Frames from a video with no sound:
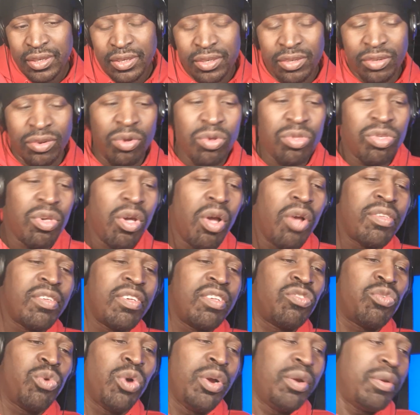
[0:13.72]
Nu
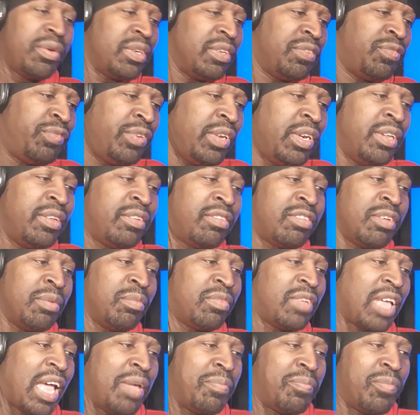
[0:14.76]
Jerzey Twork is feeling some
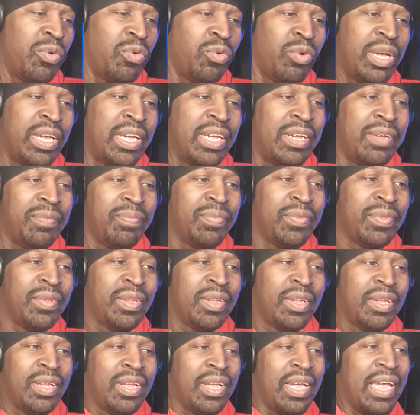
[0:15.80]
type of way
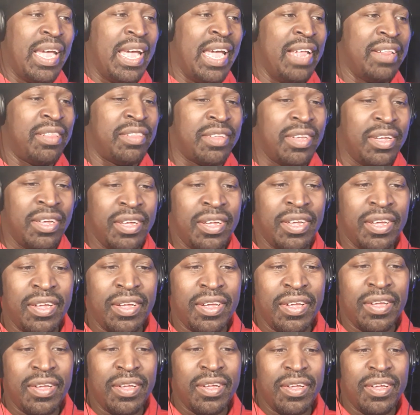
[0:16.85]
at the
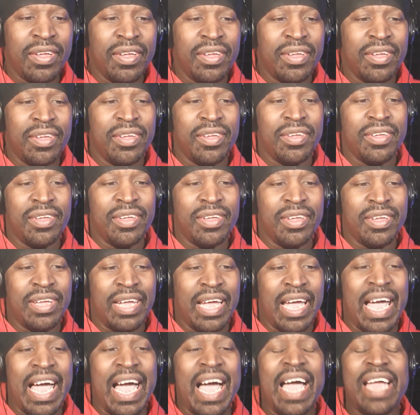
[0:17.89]

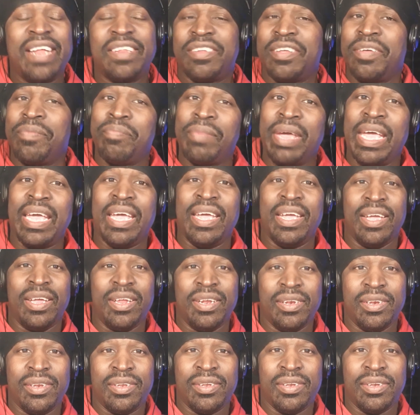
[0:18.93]
high
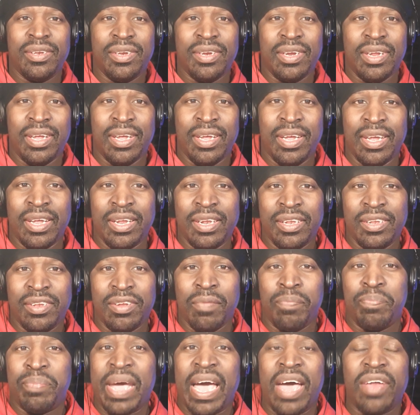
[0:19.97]
demand and
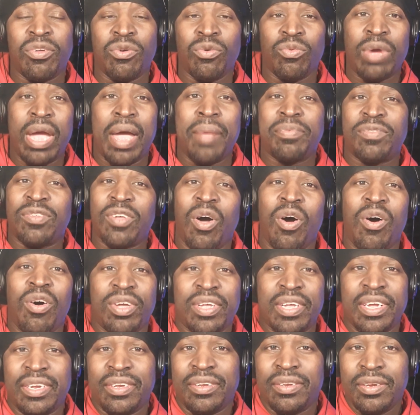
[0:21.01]
the battle rap
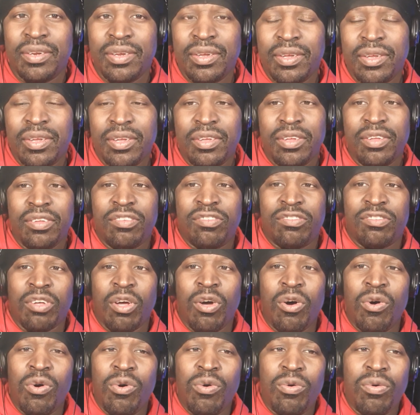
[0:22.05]
talking
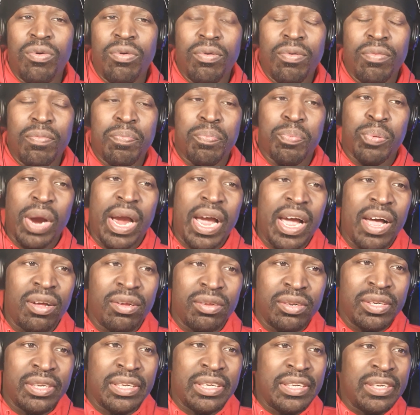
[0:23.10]
so
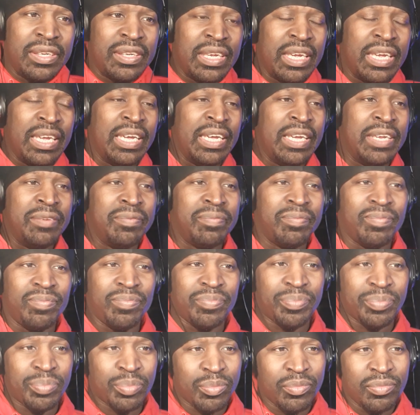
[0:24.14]
proudly and
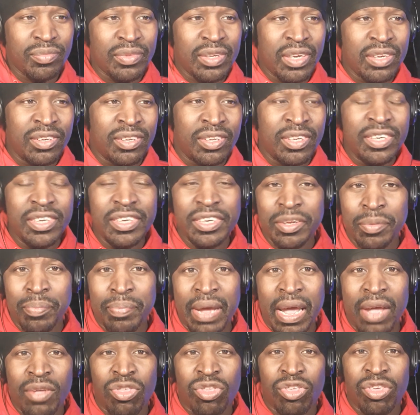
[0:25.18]
good
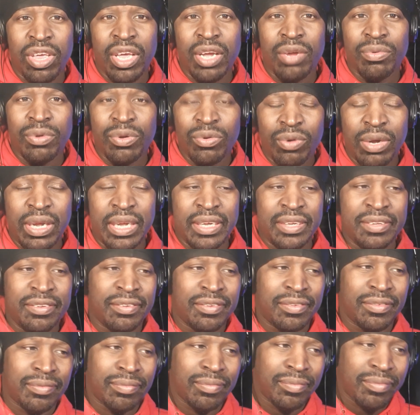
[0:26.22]
about Jerry West.